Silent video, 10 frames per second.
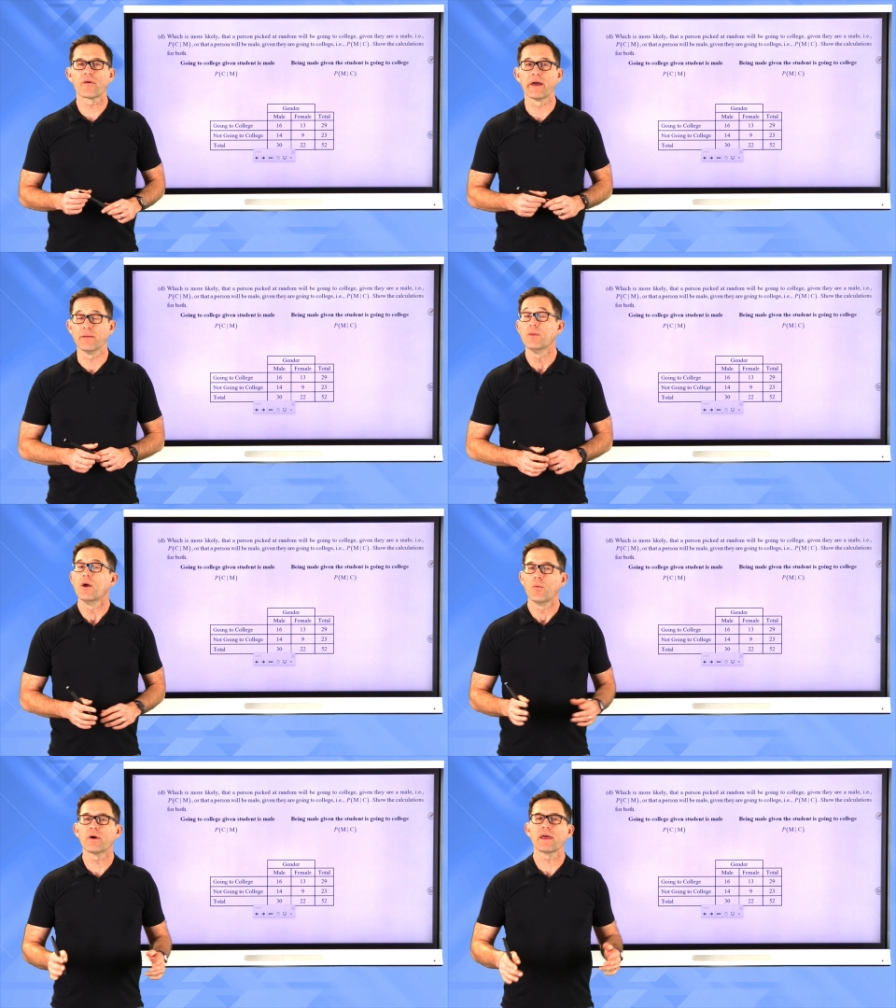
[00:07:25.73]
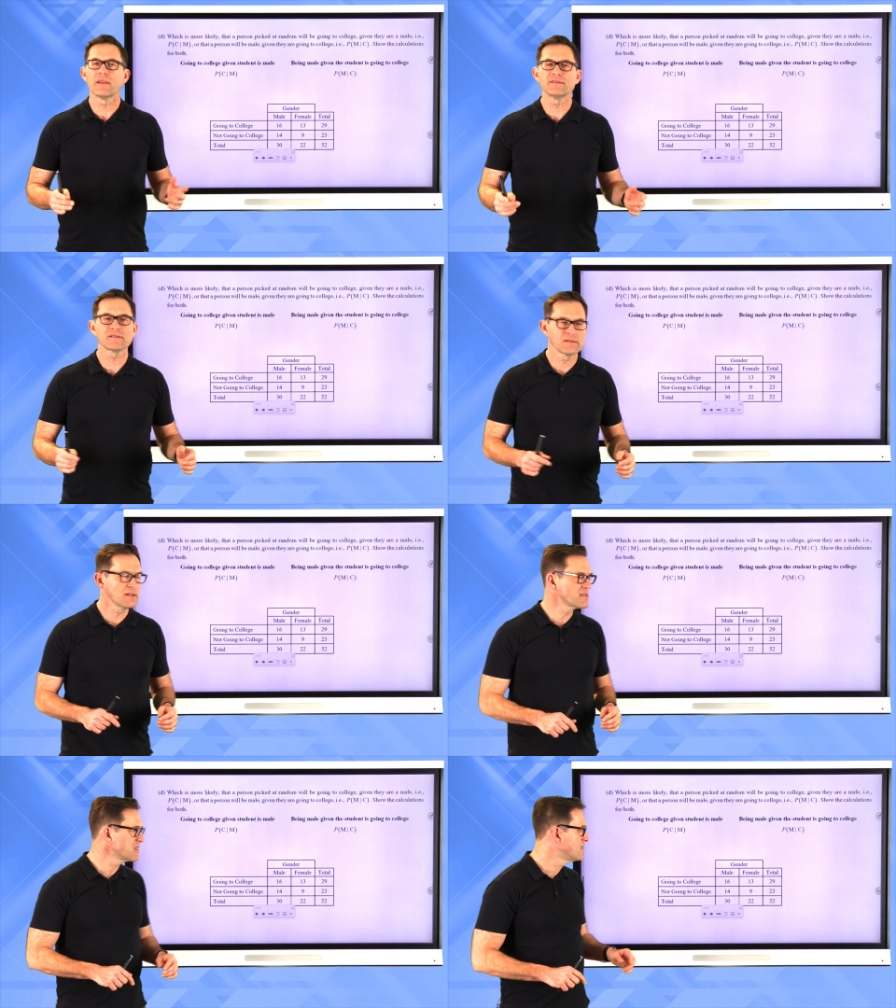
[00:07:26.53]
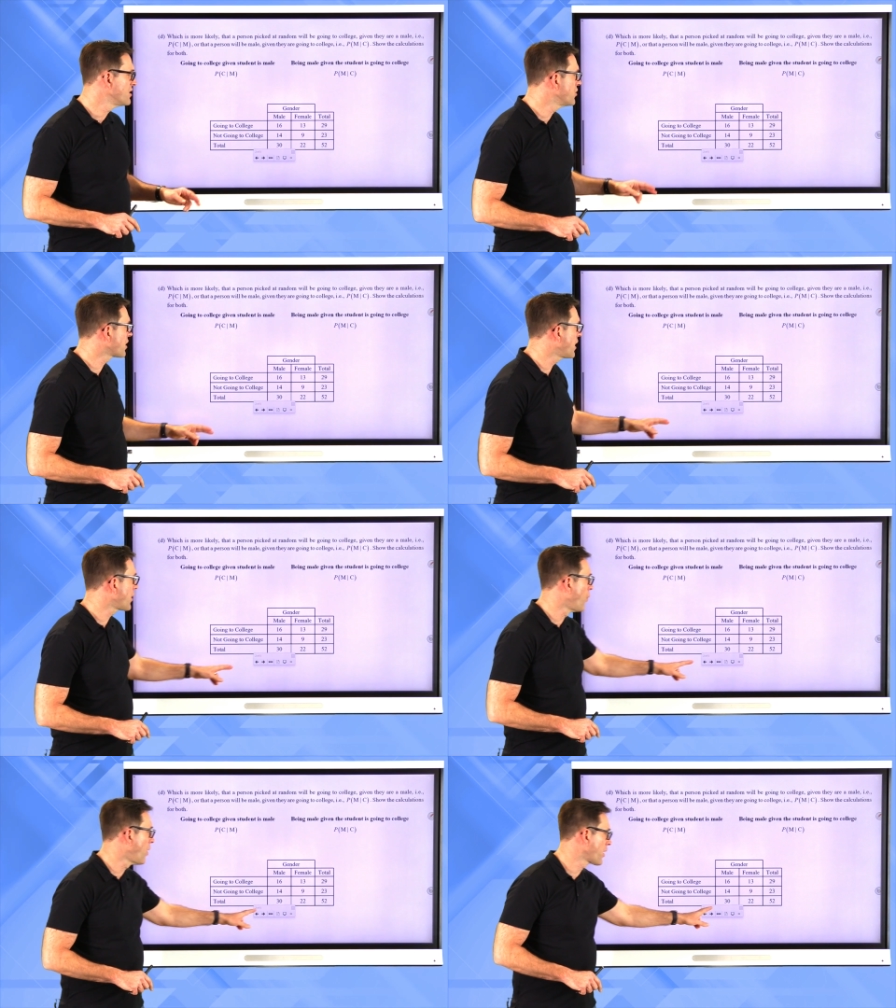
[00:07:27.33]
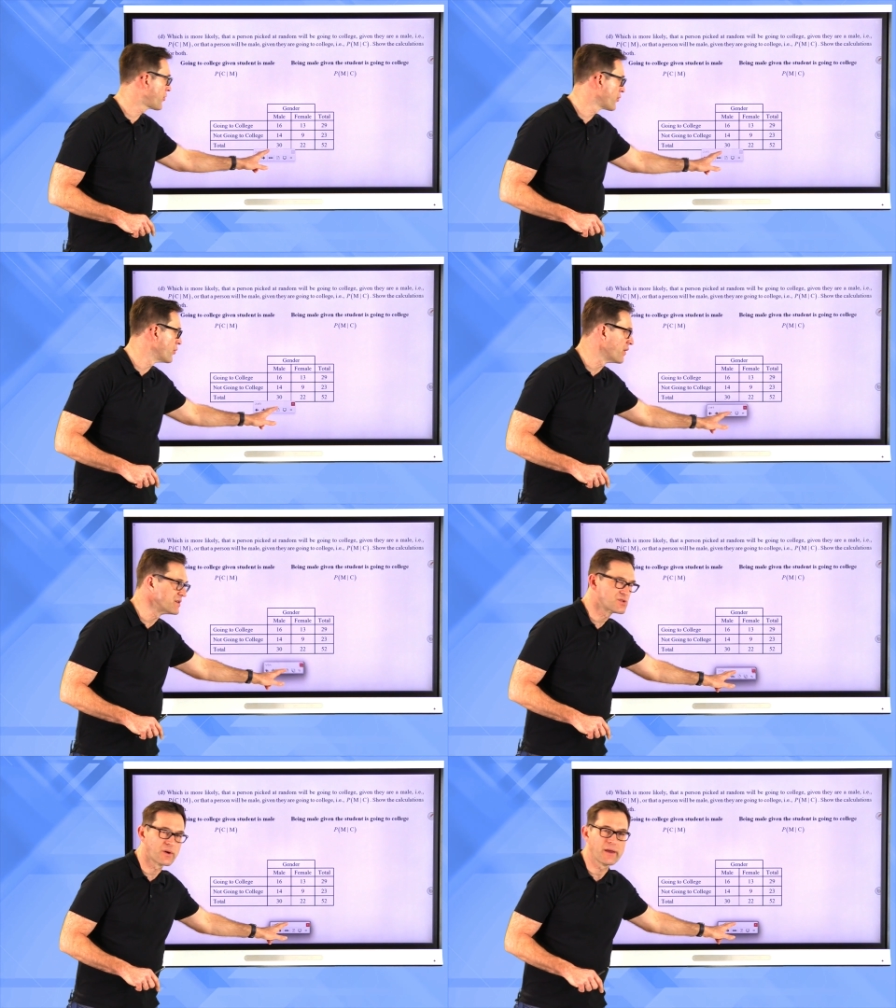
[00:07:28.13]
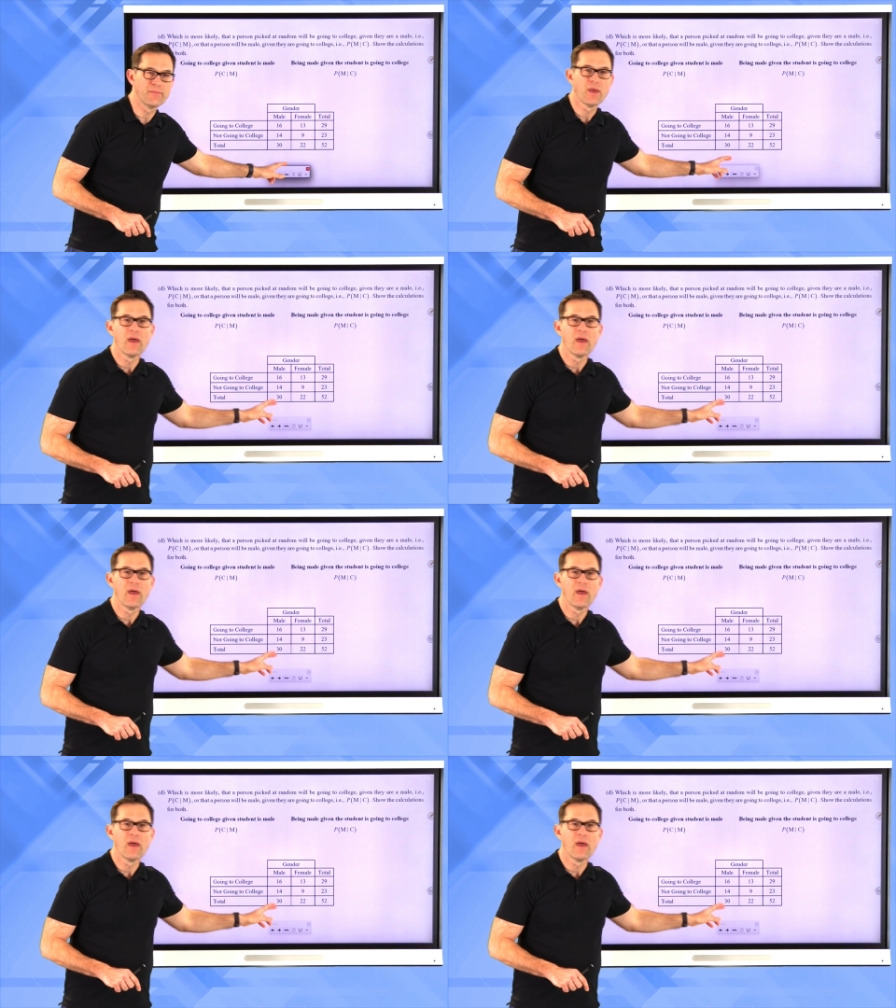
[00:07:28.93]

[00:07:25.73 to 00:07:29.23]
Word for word: right, well again, let's, let's continue to kind of walk through this, right?